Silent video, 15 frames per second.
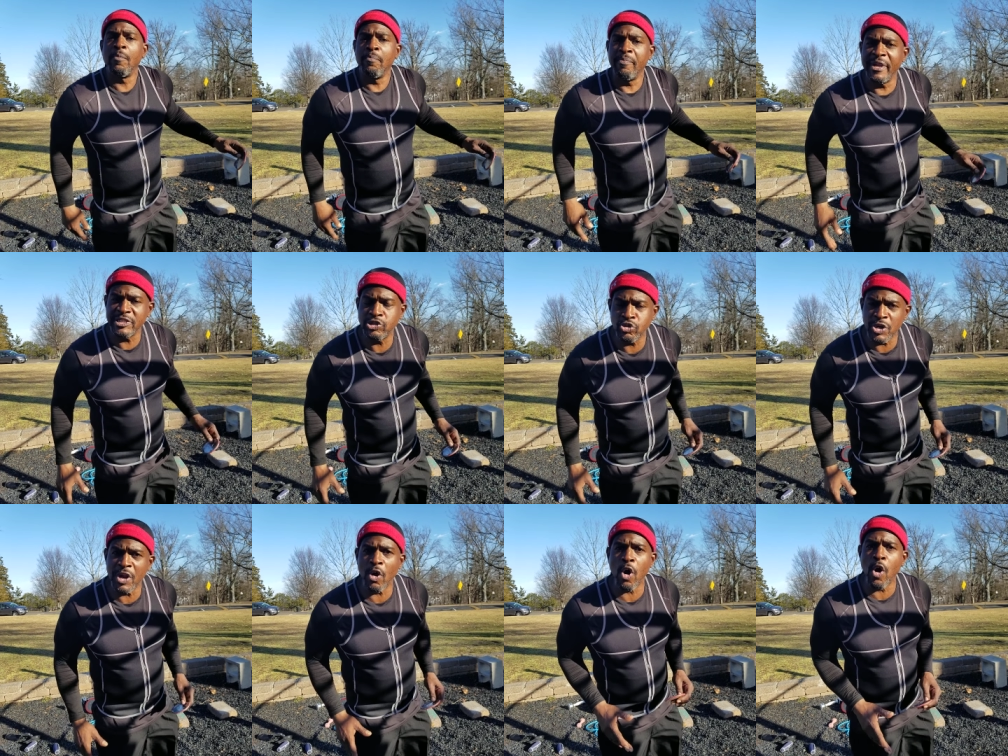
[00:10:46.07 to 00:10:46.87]
Make sure
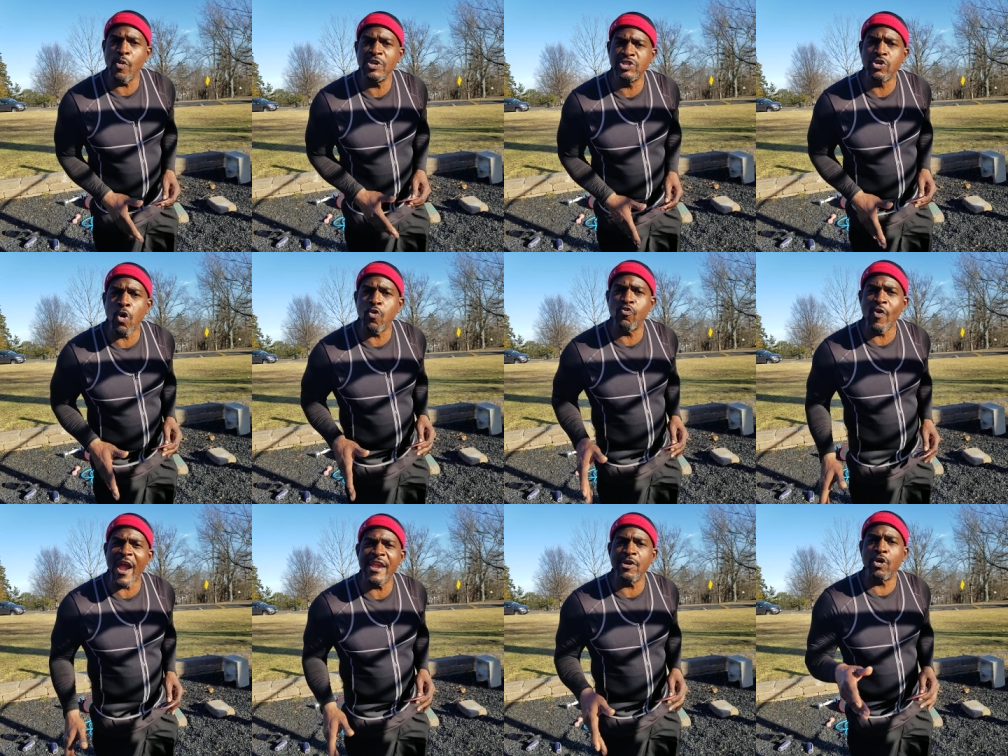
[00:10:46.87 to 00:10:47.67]
they always go
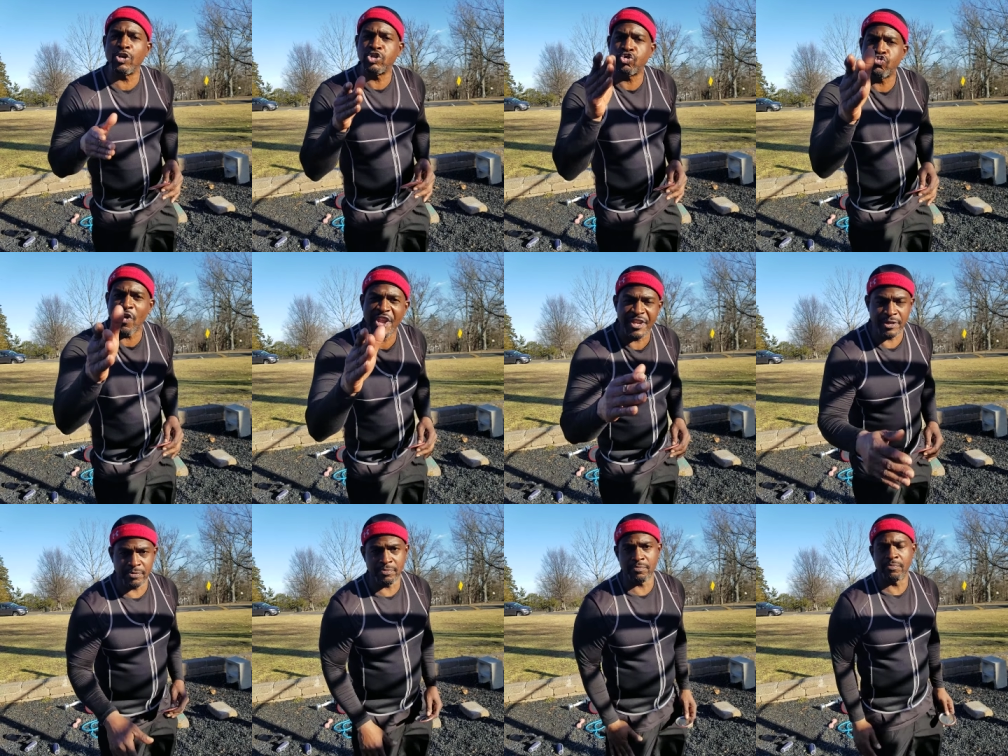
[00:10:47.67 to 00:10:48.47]
right or straight.
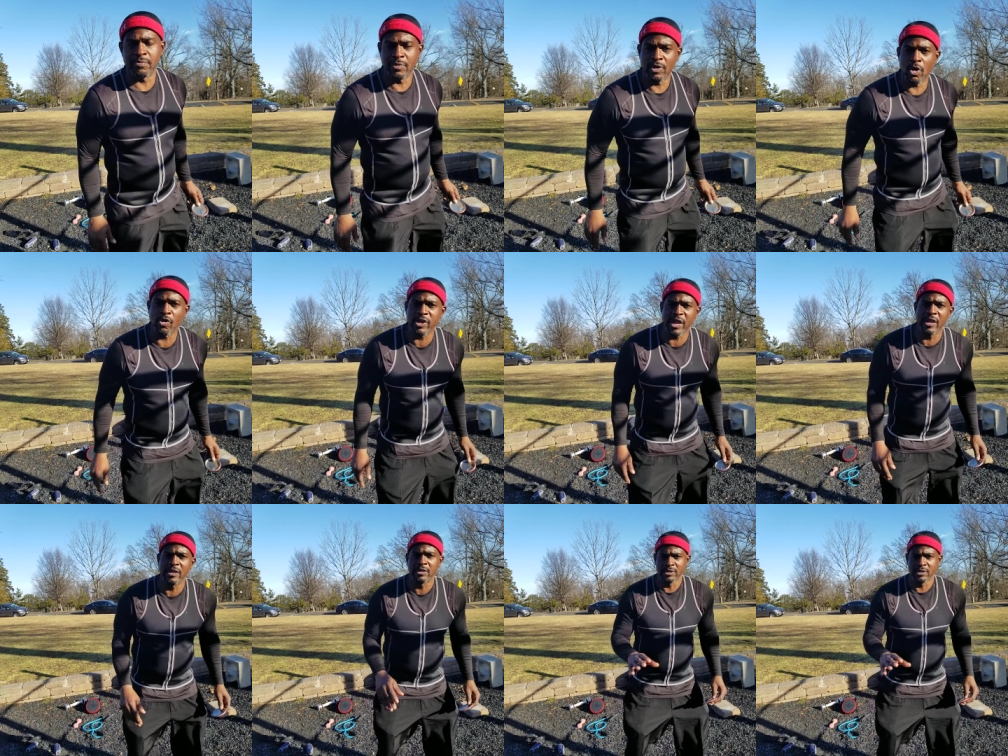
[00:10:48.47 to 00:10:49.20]
Okay.